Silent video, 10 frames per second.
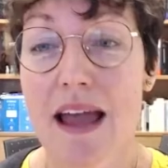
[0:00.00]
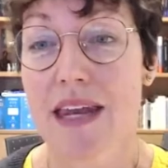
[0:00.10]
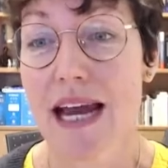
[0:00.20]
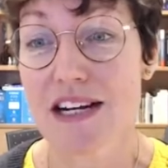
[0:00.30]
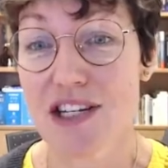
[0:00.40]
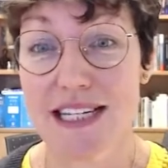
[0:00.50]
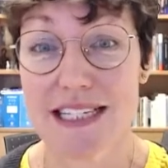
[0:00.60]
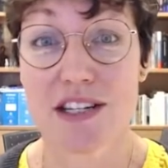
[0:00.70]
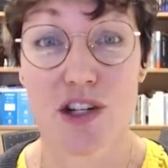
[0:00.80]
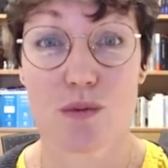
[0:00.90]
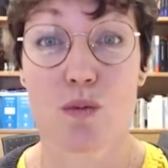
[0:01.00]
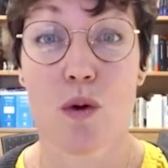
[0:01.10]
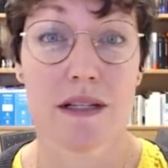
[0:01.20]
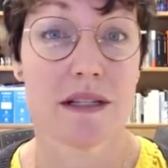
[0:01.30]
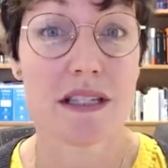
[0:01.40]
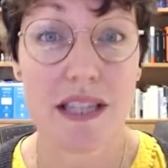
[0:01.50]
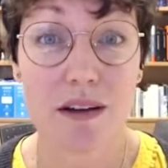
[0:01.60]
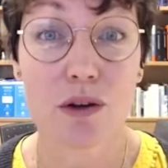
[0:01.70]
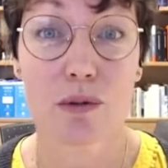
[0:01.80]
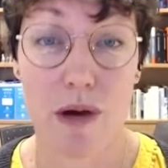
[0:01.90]
that actually isn't just one
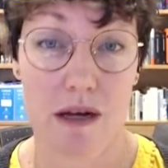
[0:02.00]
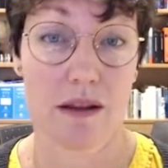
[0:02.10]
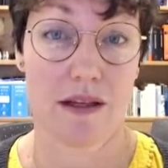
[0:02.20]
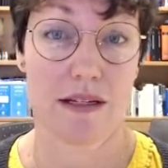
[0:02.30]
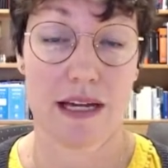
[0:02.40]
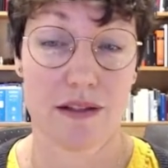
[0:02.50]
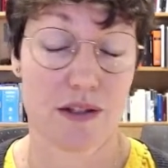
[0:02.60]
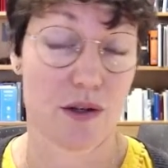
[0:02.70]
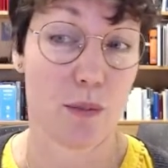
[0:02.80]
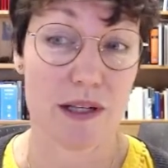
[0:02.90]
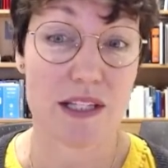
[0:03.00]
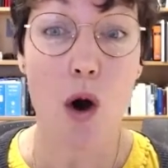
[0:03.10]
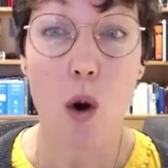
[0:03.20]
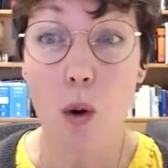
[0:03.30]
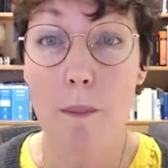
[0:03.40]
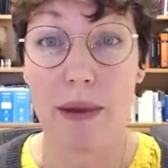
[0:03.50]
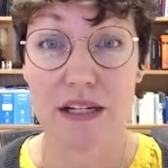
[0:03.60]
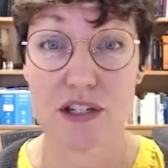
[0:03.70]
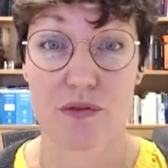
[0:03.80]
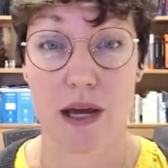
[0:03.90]
single monolithic telescope. It's a whole
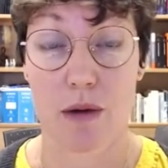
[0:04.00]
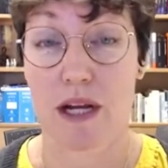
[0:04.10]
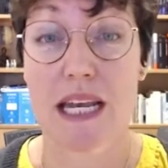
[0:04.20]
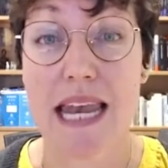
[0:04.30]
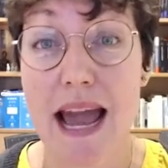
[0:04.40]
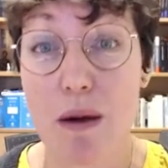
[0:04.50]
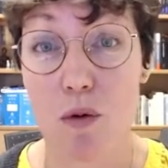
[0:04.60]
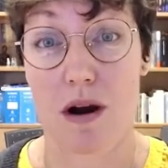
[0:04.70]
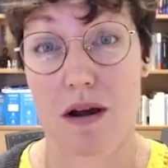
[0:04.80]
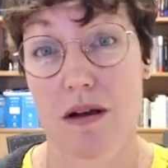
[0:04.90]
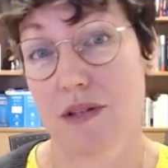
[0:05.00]
bunch of network, a network of